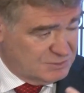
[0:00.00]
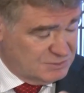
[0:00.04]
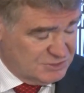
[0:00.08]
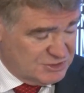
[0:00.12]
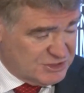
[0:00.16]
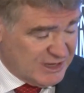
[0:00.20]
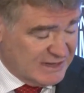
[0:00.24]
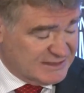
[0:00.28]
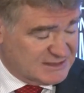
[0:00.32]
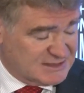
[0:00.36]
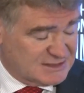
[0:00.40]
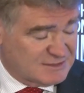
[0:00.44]

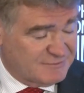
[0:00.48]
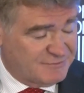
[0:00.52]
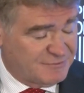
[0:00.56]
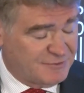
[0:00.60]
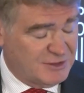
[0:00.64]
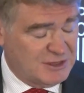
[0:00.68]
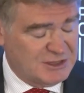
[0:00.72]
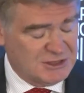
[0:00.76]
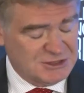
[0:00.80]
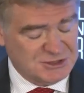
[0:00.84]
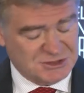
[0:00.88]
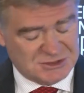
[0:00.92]
just
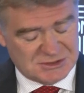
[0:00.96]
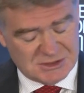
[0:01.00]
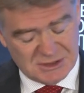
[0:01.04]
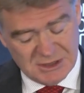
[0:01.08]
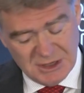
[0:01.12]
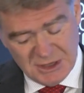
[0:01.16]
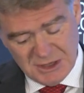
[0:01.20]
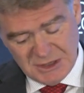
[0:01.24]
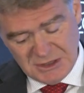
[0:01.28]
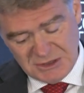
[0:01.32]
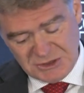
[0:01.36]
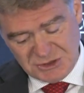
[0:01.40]
finished
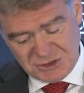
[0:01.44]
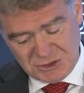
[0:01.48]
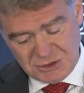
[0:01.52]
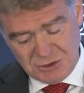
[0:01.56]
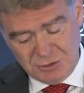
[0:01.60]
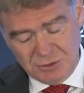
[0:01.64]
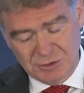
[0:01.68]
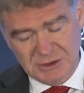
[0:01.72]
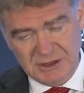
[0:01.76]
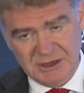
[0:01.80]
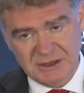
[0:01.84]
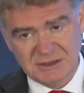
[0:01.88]

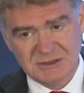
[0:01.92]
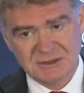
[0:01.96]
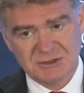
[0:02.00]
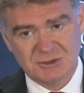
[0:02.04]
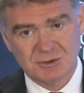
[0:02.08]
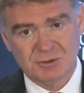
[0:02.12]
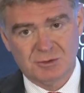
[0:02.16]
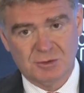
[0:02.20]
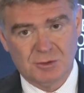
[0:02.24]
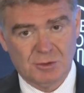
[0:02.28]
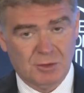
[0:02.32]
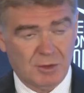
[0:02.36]
students
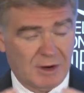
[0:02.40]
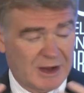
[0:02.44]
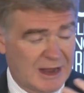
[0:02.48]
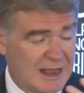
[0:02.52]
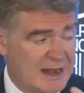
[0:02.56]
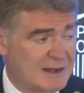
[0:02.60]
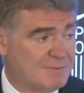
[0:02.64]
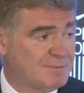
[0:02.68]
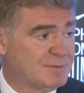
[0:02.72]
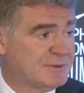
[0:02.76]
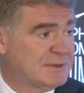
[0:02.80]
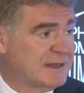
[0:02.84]
who
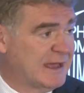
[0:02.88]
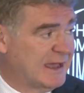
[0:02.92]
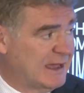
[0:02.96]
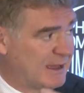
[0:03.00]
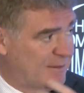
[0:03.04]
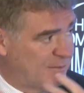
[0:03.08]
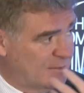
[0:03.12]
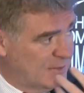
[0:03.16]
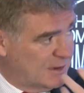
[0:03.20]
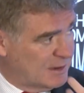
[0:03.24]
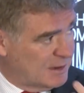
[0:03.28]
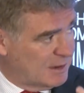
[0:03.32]
help
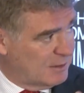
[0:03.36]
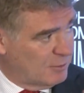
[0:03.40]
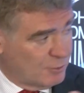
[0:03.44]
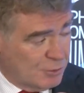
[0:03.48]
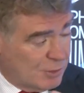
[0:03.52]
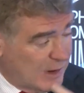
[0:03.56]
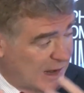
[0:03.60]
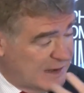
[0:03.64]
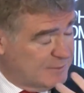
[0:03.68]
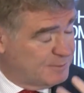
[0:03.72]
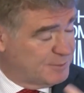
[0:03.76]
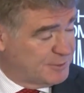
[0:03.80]
them,
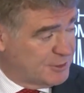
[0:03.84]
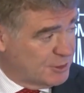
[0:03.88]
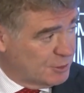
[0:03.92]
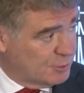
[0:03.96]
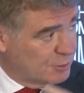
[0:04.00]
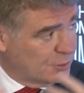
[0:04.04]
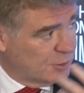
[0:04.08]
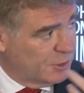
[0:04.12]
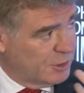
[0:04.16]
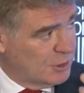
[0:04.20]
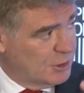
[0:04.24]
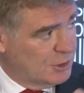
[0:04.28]
who help
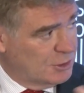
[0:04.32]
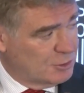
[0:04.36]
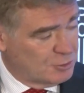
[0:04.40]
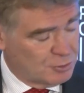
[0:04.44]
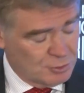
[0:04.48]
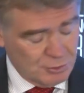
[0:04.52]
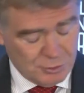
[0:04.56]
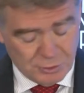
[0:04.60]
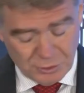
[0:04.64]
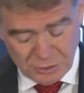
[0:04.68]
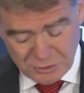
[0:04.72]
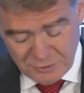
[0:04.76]
you
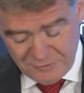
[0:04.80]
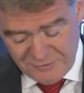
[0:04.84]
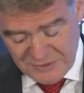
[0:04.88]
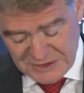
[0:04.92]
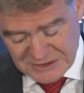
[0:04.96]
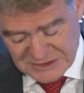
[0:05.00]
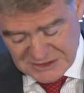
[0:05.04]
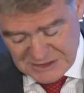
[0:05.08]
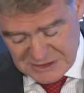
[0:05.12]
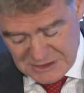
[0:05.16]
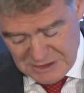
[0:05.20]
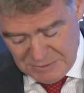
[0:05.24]
to
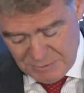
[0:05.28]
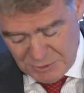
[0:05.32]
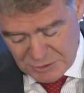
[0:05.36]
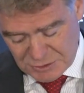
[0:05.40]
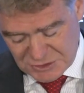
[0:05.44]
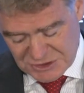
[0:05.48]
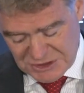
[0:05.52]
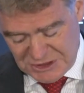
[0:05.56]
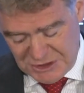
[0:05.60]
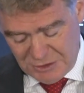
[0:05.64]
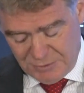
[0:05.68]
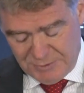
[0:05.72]
visit the
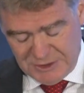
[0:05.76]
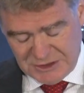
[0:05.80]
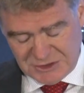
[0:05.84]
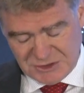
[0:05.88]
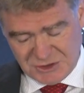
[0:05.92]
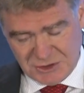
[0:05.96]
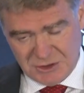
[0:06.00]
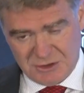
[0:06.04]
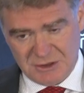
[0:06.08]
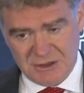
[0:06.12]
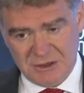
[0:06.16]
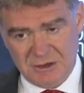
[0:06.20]
museum and
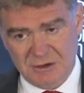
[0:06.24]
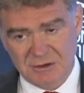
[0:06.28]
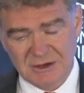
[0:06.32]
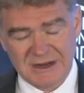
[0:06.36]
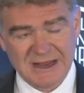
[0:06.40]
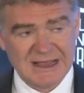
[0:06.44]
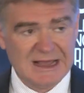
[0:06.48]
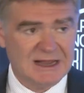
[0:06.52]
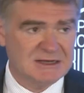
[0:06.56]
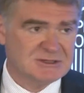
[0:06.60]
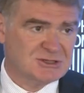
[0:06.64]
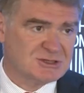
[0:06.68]
so on and on.
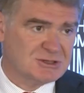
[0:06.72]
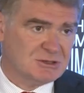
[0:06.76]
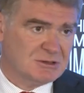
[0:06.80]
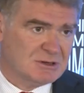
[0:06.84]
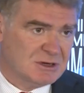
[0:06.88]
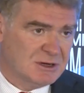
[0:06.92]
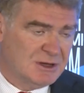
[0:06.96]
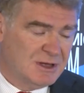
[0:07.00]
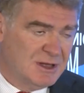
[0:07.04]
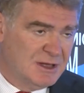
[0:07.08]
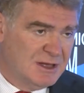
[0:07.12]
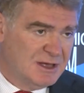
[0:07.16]
Culture
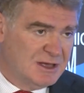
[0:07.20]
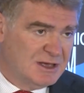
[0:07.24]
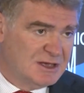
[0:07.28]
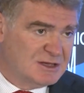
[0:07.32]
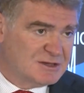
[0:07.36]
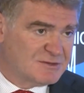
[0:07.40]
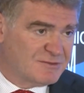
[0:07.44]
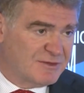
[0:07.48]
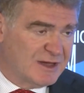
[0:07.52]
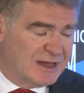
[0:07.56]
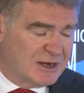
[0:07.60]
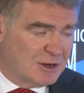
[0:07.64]

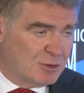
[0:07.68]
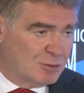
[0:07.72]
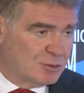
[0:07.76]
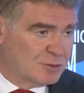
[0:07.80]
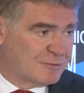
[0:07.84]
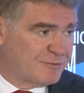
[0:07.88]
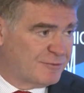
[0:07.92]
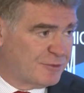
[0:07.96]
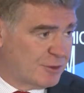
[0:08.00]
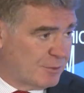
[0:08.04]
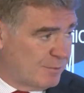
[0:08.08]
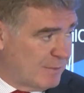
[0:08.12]
is very good
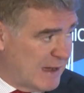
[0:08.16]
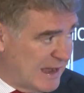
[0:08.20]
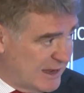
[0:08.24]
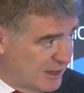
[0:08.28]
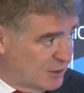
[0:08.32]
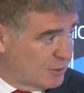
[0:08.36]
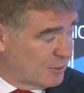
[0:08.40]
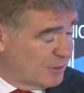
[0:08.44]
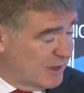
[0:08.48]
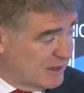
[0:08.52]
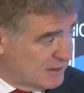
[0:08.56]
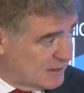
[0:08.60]
for
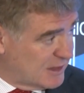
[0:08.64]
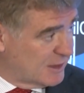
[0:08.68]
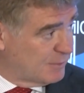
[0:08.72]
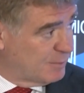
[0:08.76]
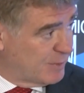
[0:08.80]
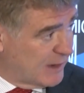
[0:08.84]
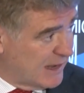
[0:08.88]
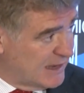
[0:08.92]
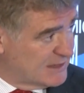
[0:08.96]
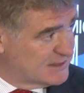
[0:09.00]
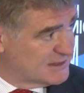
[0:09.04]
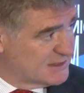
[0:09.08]
micro
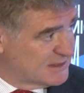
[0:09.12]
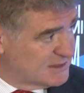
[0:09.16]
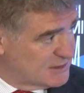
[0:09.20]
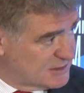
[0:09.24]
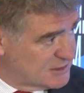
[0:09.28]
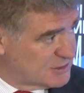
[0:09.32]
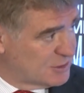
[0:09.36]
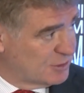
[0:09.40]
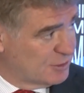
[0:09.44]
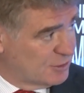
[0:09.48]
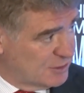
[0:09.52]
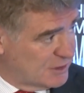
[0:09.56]
enterprises.
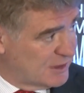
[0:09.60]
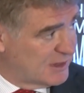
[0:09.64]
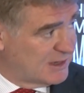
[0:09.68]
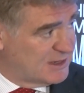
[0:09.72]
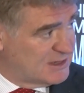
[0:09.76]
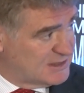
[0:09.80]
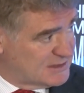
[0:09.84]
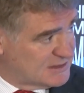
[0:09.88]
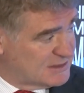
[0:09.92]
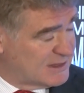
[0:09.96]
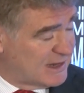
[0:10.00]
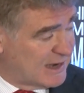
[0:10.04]
So
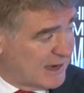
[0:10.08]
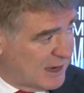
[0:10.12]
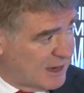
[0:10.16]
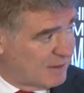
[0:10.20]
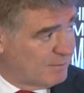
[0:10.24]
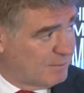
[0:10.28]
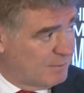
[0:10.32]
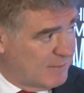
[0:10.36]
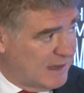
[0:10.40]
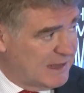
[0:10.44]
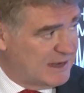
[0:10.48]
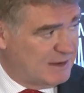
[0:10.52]
there are
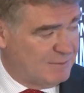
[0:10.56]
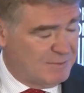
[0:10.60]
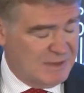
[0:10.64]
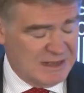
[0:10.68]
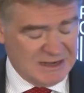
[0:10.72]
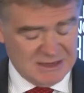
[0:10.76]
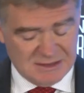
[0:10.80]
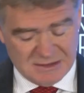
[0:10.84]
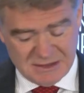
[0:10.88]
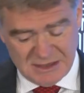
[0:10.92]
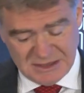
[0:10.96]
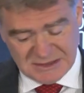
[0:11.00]
many
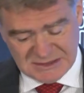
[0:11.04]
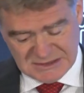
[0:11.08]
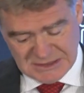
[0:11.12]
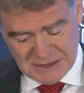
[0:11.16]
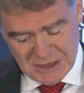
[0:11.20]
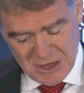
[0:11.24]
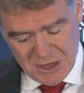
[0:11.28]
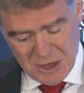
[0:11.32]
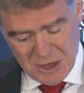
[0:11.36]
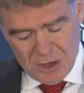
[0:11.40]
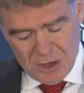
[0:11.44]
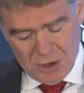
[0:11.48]
things.
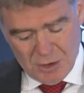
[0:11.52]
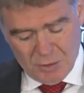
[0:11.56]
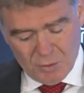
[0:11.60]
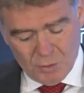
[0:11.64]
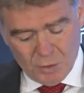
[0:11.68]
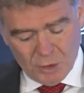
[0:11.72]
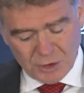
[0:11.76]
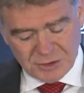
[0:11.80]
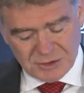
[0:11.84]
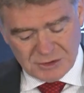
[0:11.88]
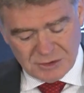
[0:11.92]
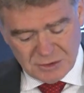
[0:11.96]

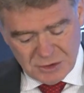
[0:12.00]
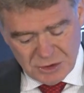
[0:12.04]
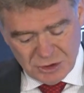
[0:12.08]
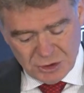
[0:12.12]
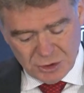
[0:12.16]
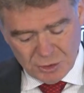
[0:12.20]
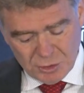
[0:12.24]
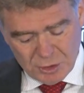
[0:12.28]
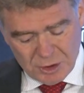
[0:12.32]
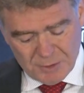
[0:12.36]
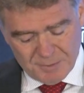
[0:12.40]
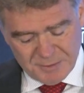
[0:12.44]
What
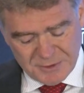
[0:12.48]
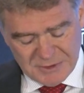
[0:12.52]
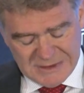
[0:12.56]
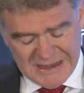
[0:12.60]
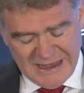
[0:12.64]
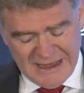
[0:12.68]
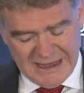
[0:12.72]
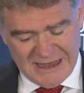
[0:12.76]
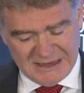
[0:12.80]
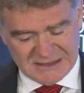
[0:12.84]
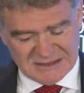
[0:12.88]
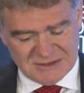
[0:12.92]
Europe
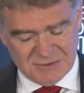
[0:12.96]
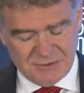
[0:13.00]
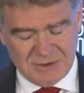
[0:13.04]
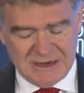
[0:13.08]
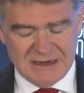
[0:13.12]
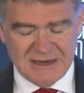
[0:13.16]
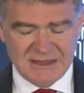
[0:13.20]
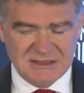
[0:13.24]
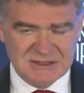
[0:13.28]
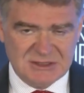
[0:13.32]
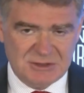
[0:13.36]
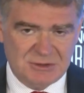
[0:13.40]
does,
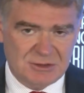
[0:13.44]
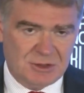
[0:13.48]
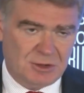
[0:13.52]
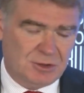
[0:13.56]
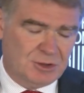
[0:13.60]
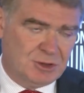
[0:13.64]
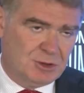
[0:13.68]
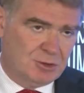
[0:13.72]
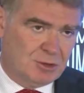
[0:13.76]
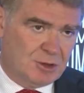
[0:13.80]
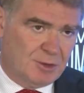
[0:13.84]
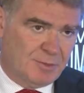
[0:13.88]
well, as you know,
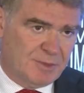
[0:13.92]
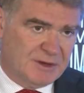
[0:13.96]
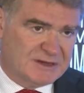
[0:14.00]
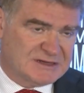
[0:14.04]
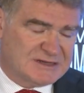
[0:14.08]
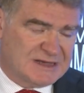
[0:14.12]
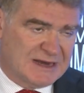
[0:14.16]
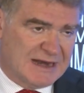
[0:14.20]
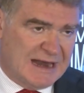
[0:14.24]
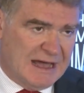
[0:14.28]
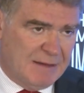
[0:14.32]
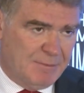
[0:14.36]
Europe has
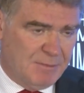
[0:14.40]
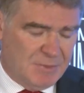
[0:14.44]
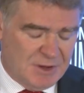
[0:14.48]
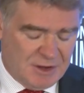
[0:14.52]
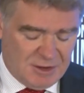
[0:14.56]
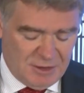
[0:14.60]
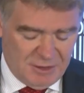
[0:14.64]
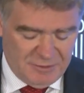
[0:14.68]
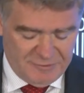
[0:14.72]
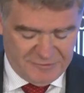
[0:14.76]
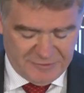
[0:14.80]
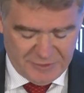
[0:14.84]
a
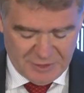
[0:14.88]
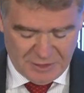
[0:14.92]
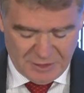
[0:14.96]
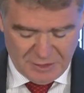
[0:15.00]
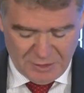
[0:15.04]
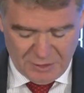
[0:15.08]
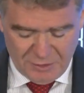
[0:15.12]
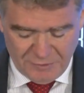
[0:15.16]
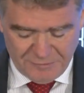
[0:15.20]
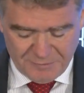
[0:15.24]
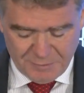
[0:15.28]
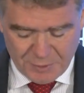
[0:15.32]
number
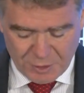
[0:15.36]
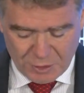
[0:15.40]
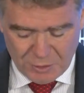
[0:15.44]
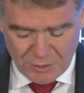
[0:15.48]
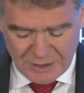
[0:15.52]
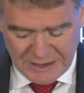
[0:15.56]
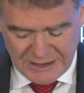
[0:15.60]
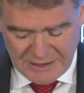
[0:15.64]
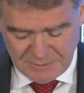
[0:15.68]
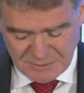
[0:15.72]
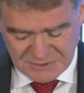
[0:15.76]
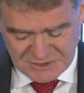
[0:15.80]
of
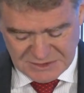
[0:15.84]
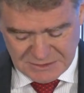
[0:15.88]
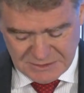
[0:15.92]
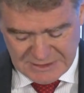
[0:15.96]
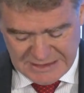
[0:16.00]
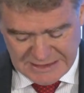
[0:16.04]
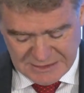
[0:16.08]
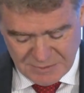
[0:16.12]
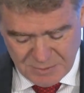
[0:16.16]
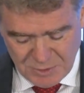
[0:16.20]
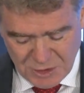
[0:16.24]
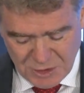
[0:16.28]
programs. So let